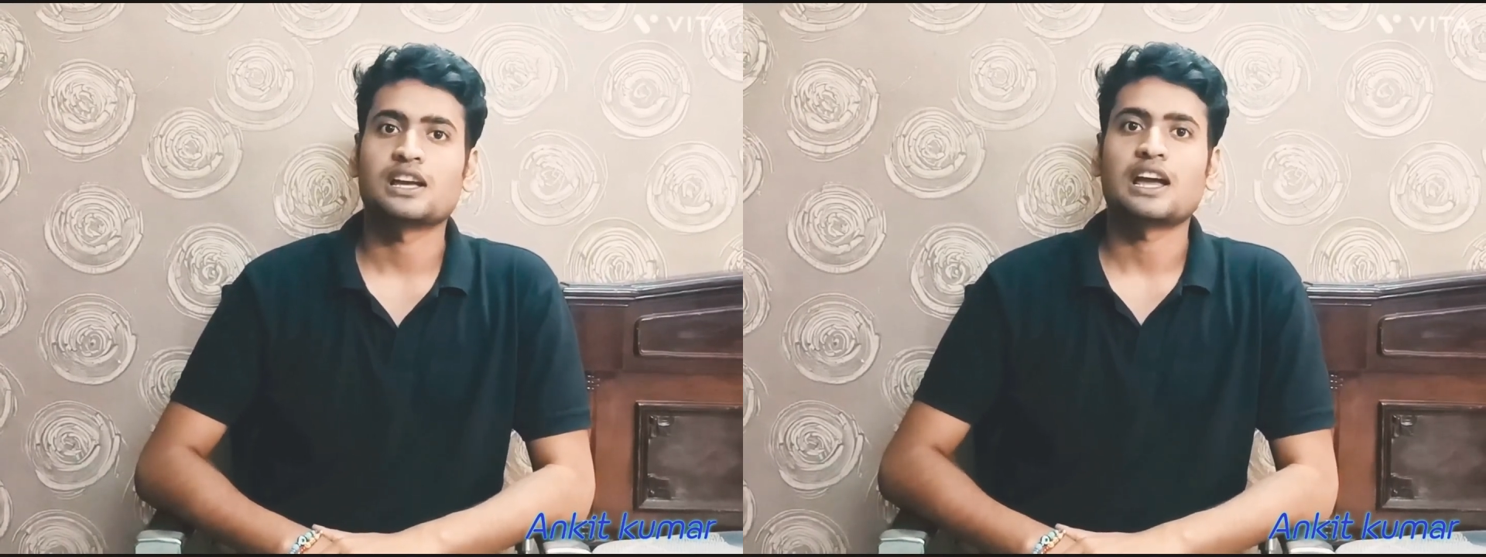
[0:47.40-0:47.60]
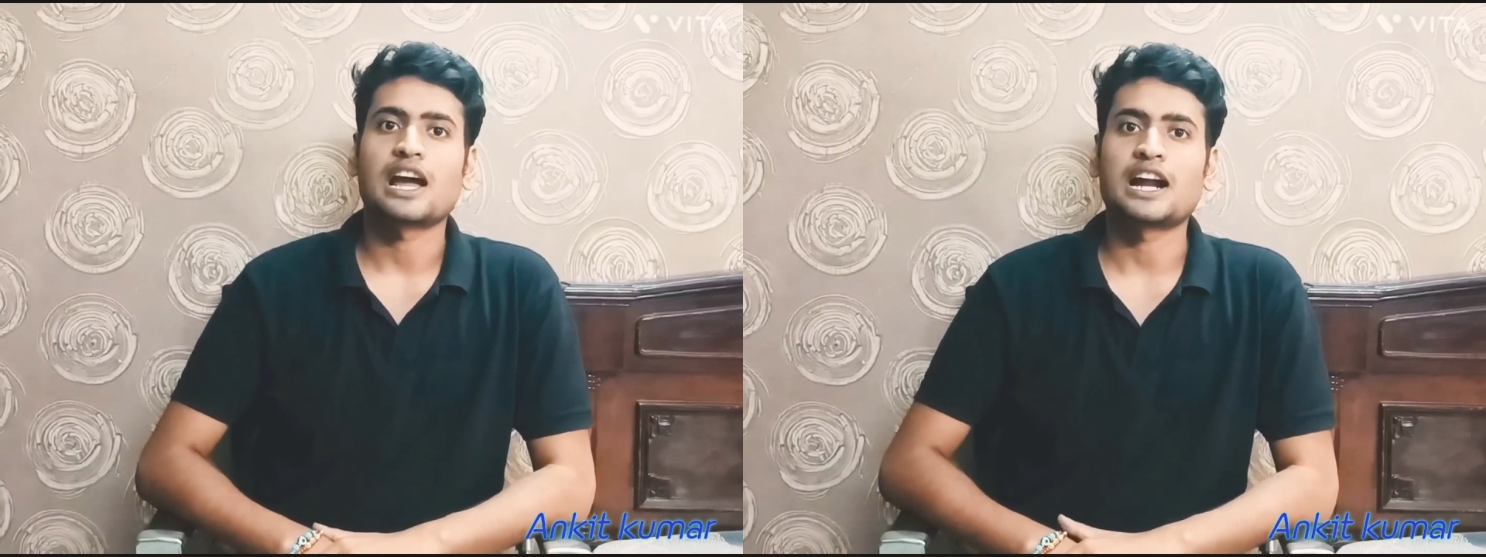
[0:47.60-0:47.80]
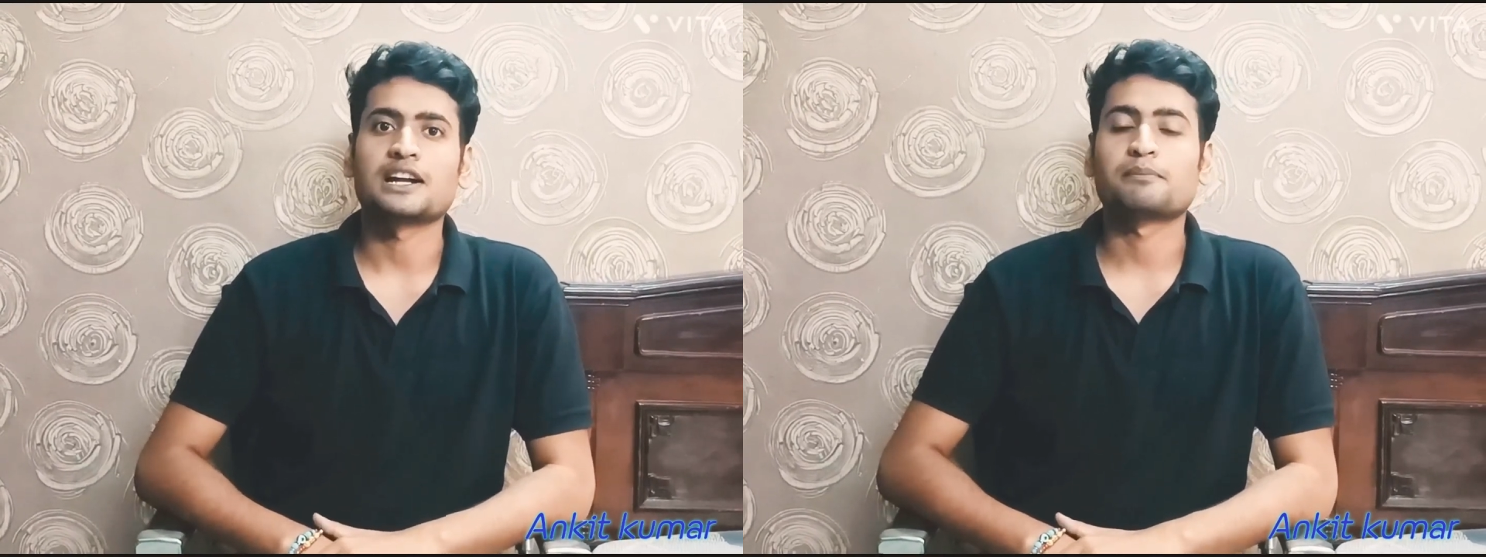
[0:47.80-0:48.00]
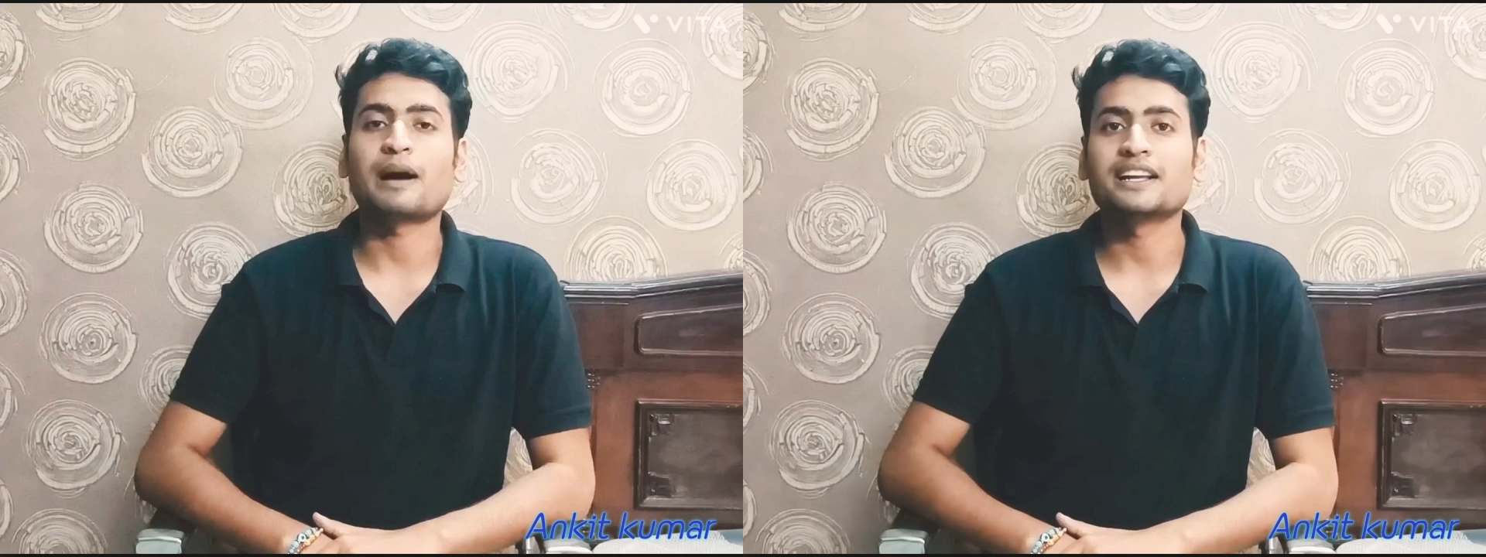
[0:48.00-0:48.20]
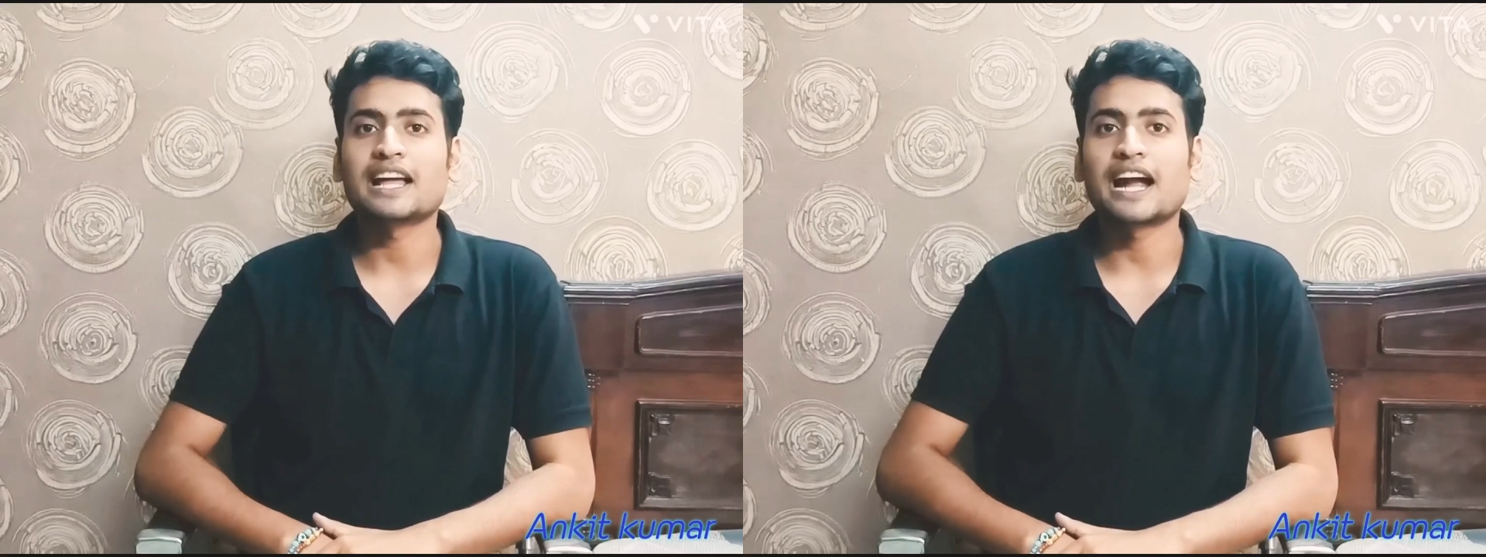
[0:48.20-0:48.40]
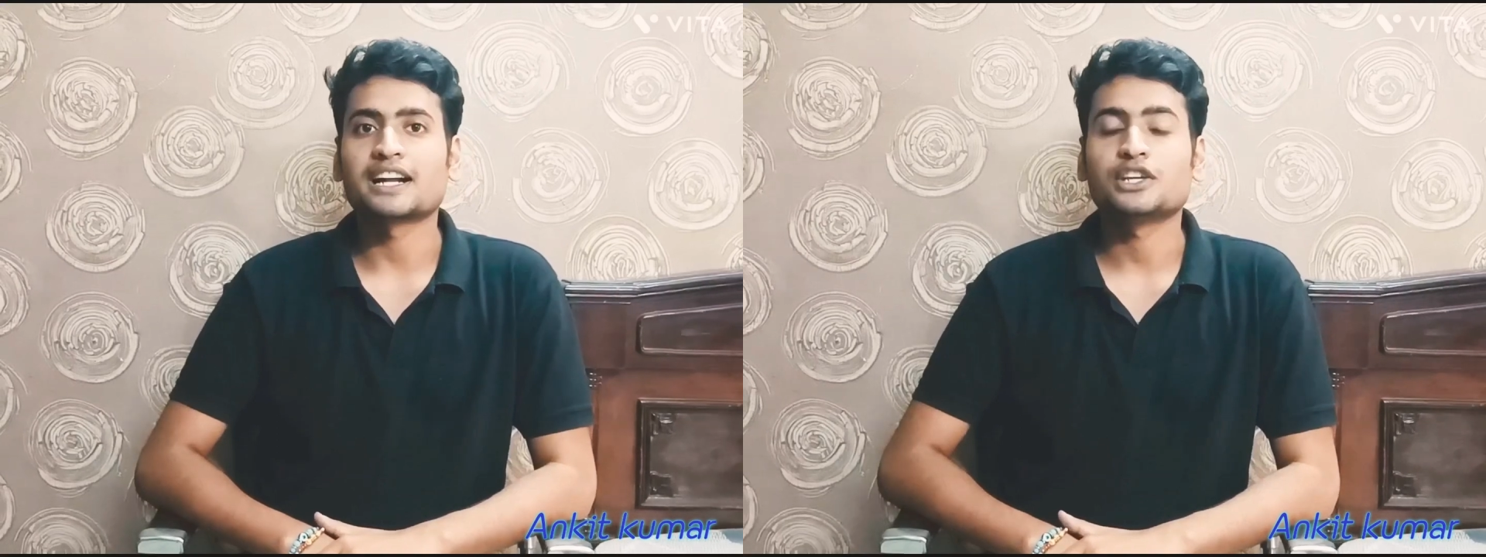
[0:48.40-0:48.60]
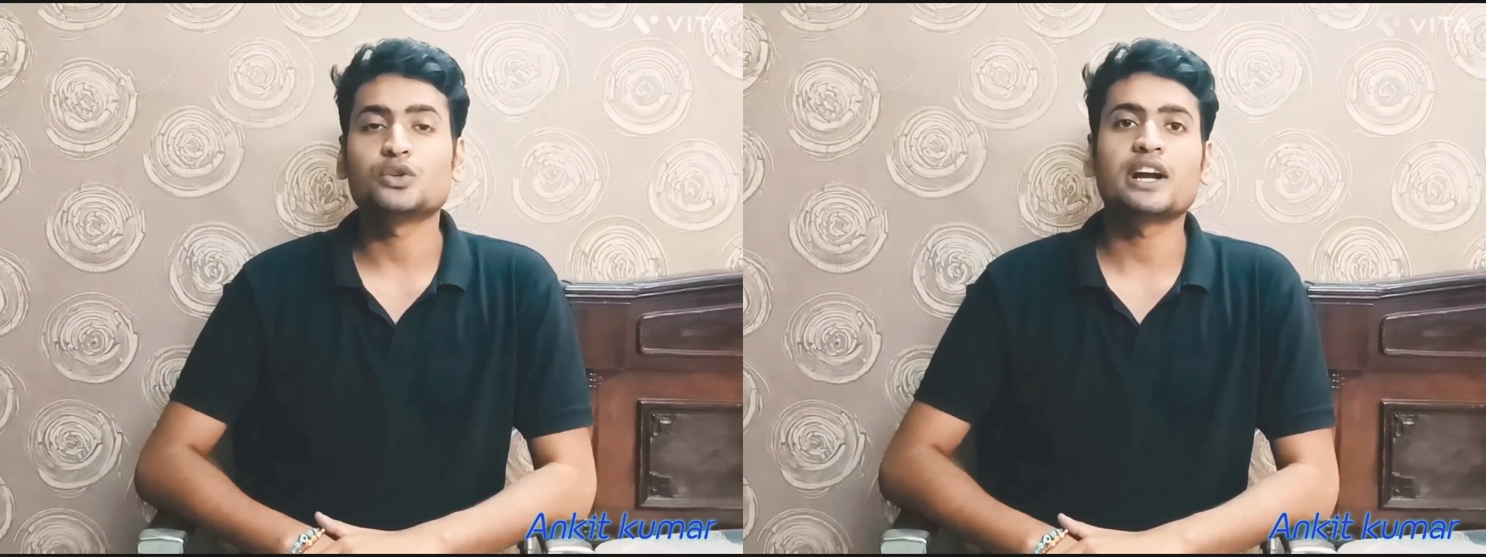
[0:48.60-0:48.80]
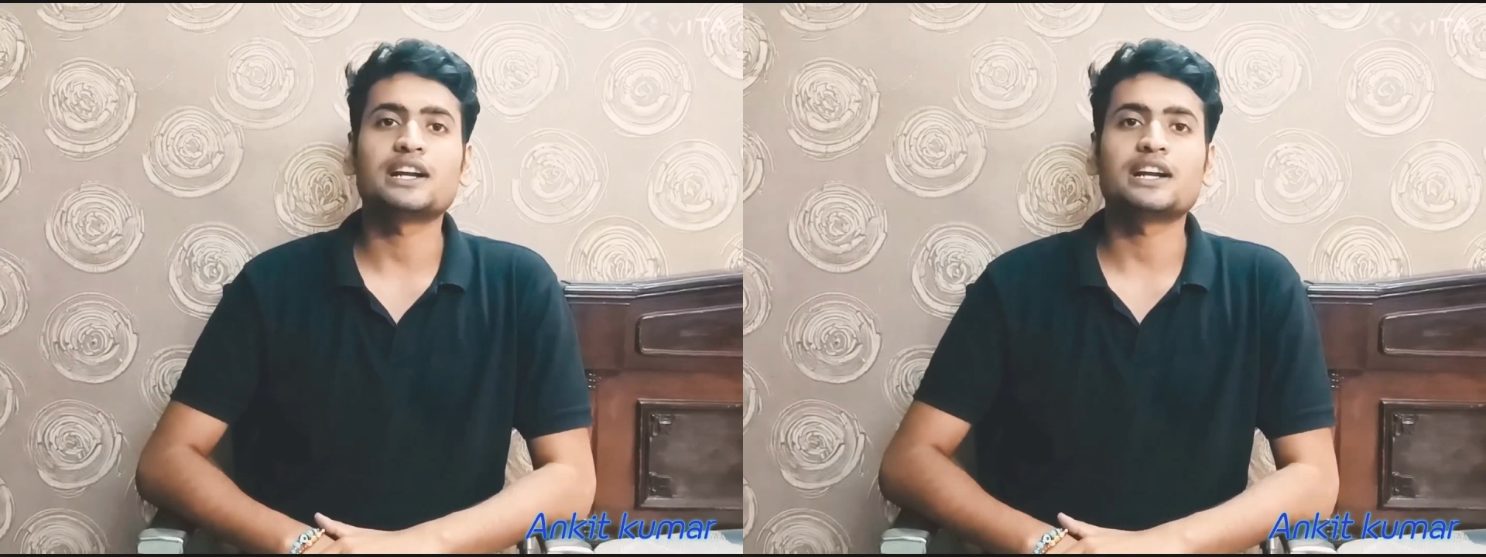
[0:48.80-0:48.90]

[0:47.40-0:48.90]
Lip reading: And by that, you get